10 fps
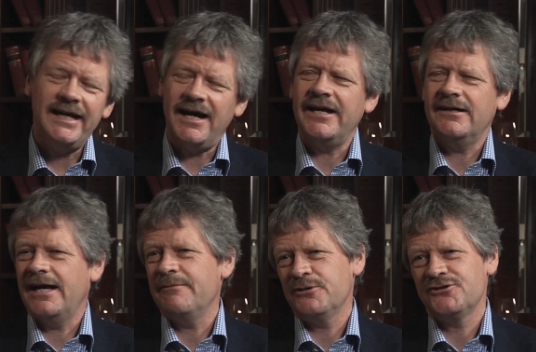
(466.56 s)
Yeah, I,
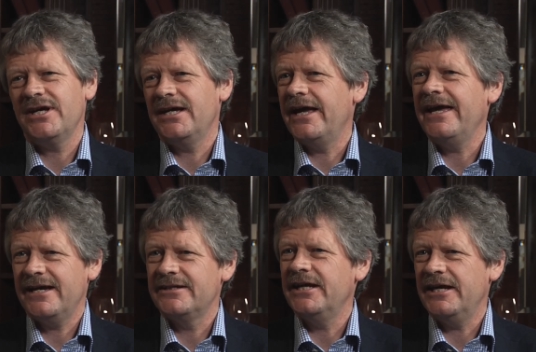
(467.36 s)
I must say I
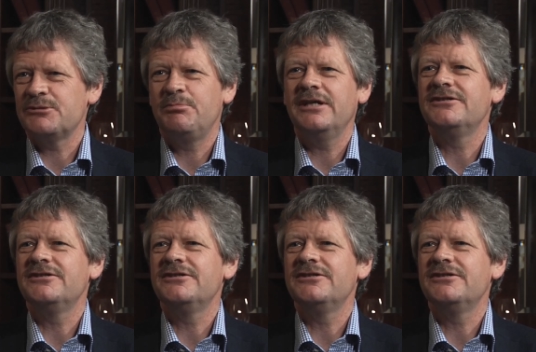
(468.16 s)
had. As yeah. a